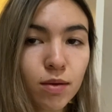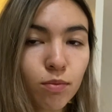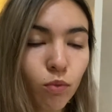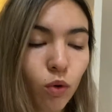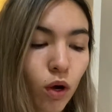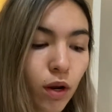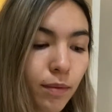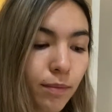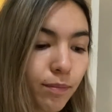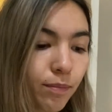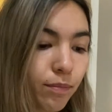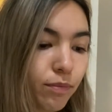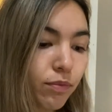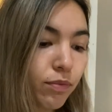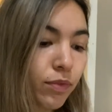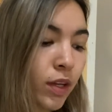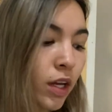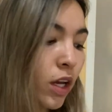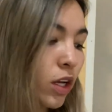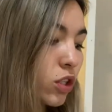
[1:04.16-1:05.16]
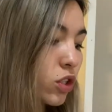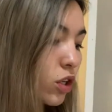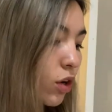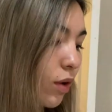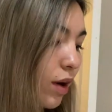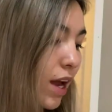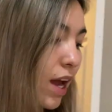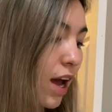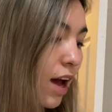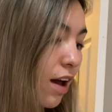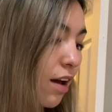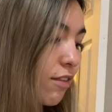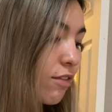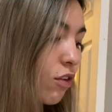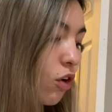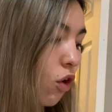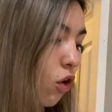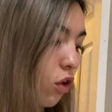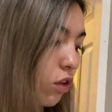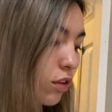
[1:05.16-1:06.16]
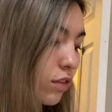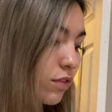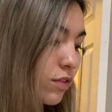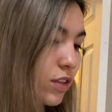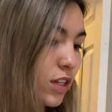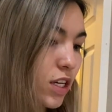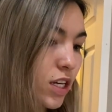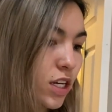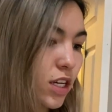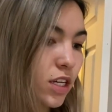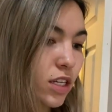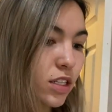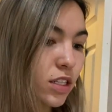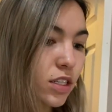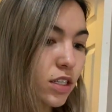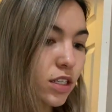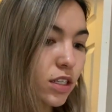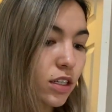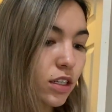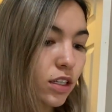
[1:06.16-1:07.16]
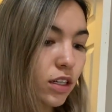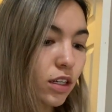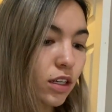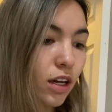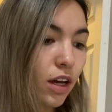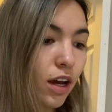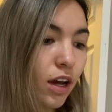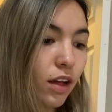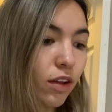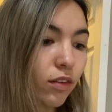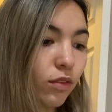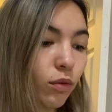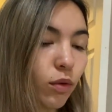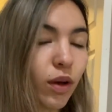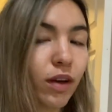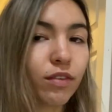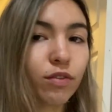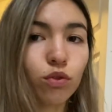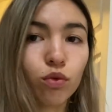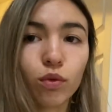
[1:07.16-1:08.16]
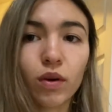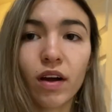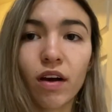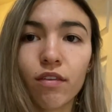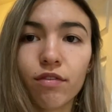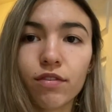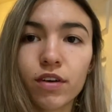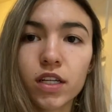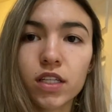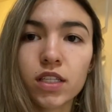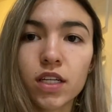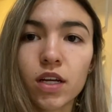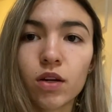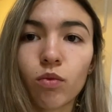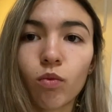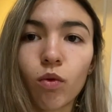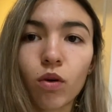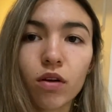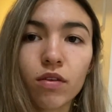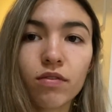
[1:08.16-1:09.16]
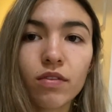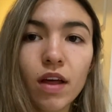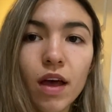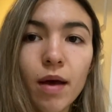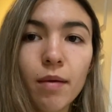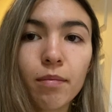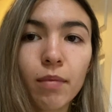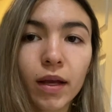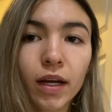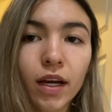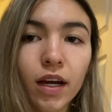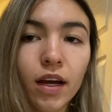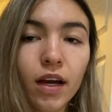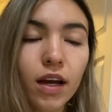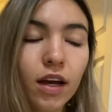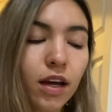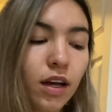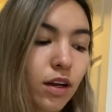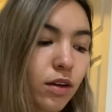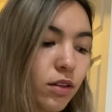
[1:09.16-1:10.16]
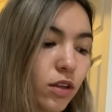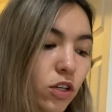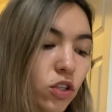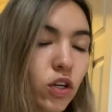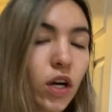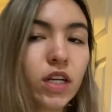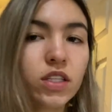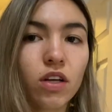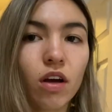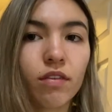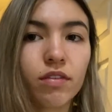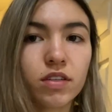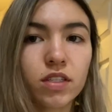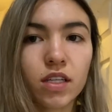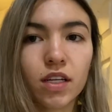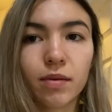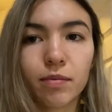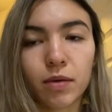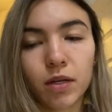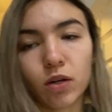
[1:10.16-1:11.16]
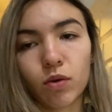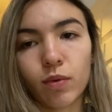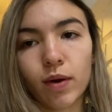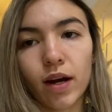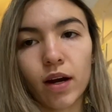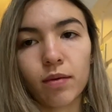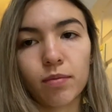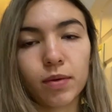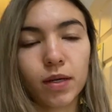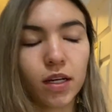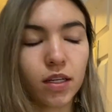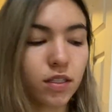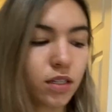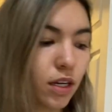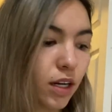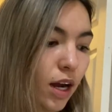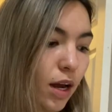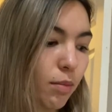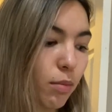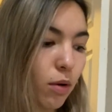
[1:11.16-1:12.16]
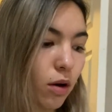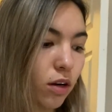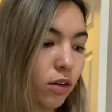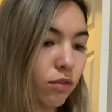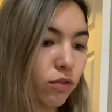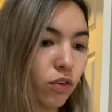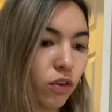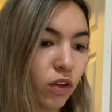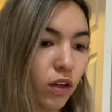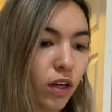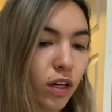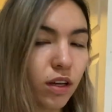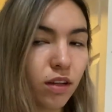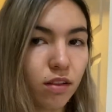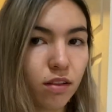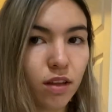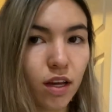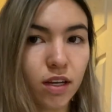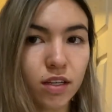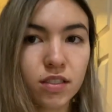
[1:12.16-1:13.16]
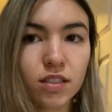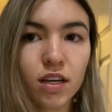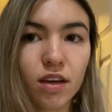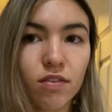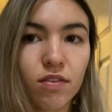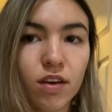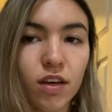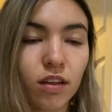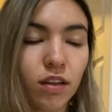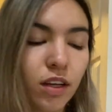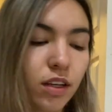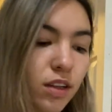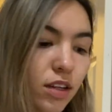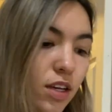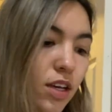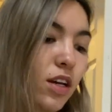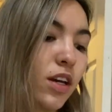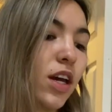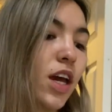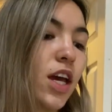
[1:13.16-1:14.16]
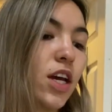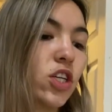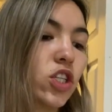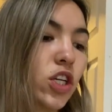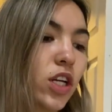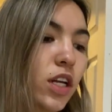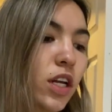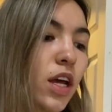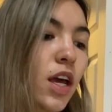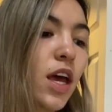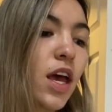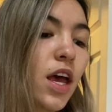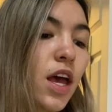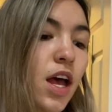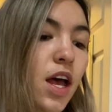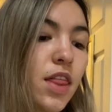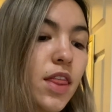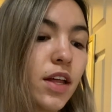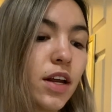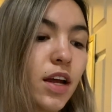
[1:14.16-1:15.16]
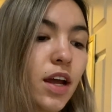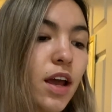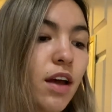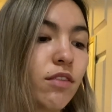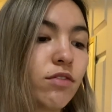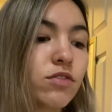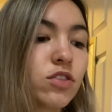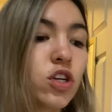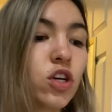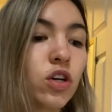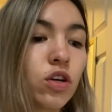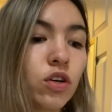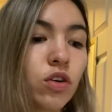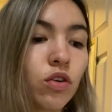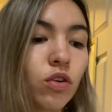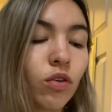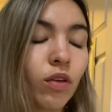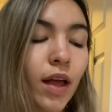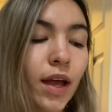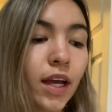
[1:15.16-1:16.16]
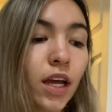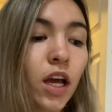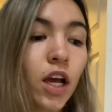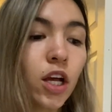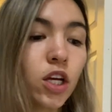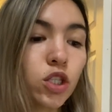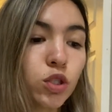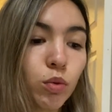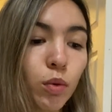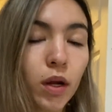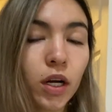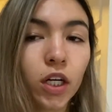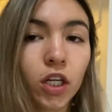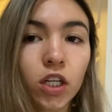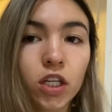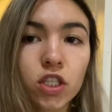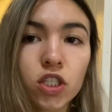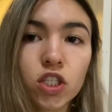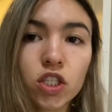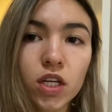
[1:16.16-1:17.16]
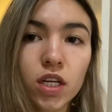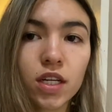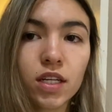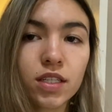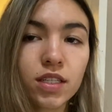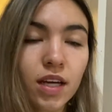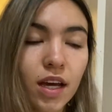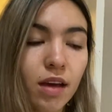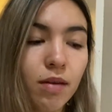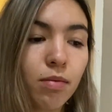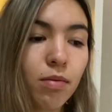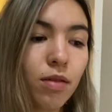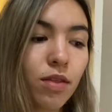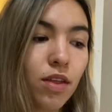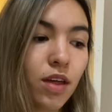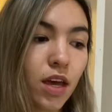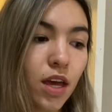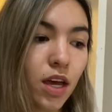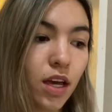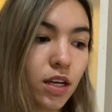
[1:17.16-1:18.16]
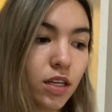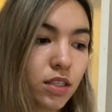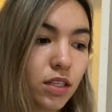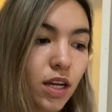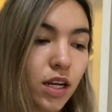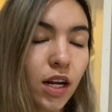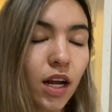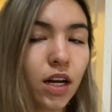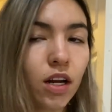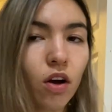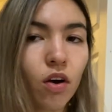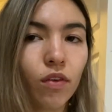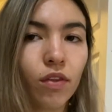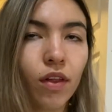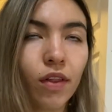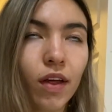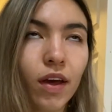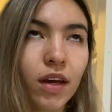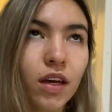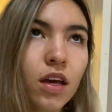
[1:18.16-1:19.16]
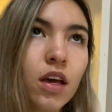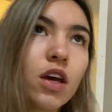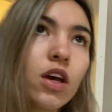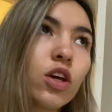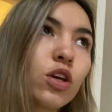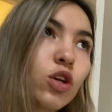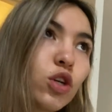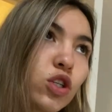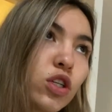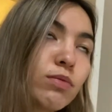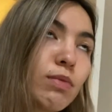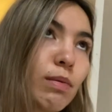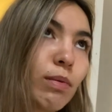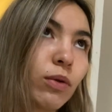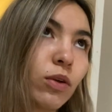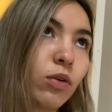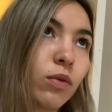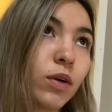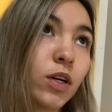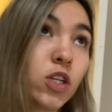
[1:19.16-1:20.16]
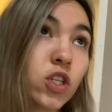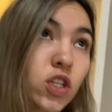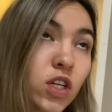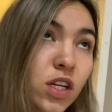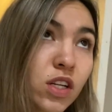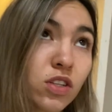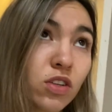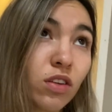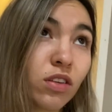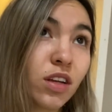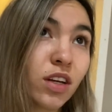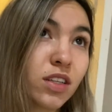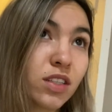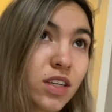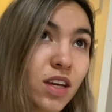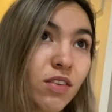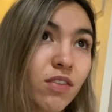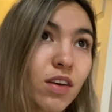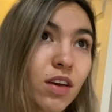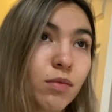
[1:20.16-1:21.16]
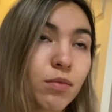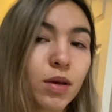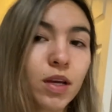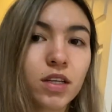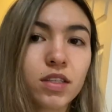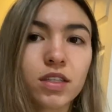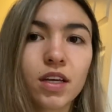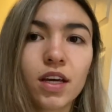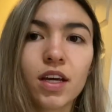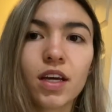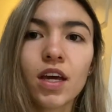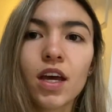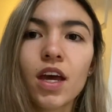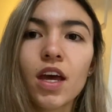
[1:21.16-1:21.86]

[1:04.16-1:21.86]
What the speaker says: one. So I have all of these, well, I have three outfits, and one of them, like the dress, obviously I'm gonna wear because like I bought it for like Thanksgiving, like the occasion. And then I have two like sweater and jean type things. And I know that like usually people don't wear jeans on Thanksgiving because like